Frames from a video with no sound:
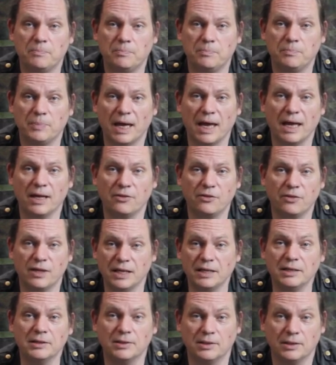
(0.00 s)
pet
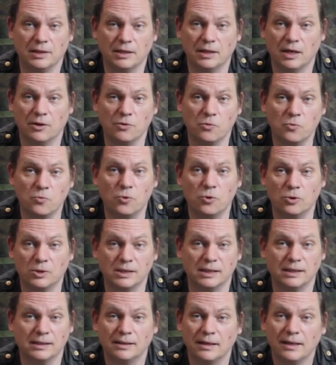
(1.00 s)
things, you know,
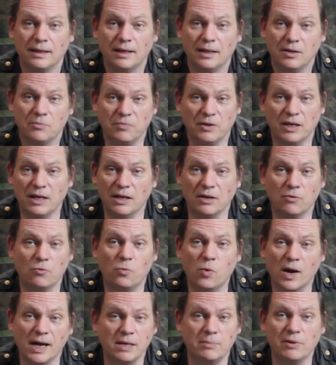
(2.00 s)
water,
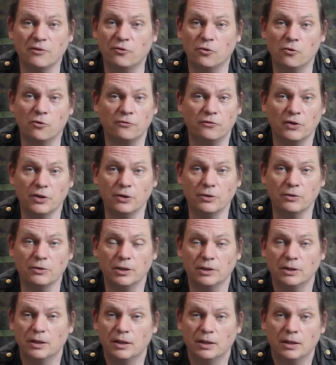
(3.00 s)
way before food,
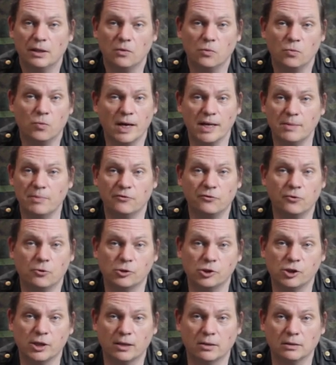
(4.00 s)
way
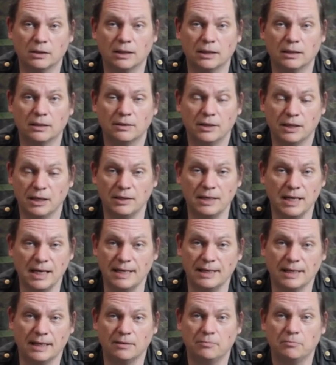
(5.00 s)
before shelter. You
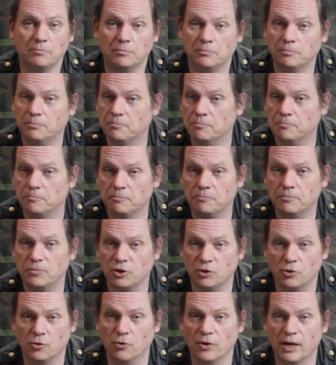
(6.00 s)
need it,
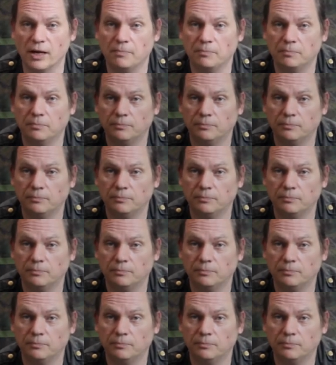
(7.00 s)
store it.